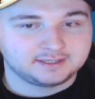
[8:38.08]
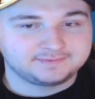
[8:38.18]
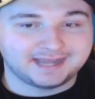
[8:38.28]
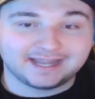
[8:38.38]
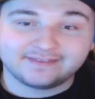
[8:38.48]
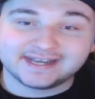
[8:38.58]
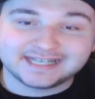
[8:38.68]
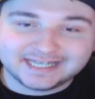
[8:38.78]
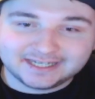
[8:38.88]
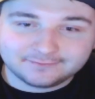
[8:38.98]
That then
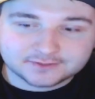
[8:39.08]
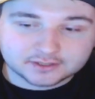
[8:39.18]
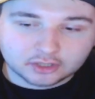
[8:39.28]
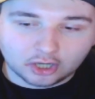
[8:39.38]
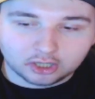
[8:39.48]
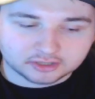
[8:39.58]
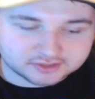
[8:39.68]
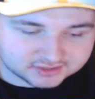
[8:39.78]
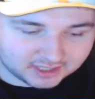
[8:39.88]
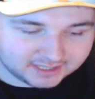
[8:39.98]
leaves Carlos
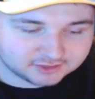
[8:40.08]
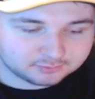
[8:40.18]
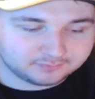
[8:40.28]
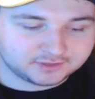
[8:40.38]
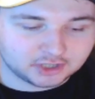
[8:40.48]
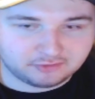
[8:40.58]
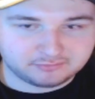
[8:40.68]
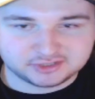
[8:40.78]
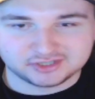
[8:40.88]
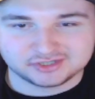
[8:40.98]
Sainz with the
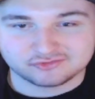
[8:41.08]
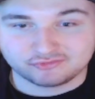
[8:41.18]
options,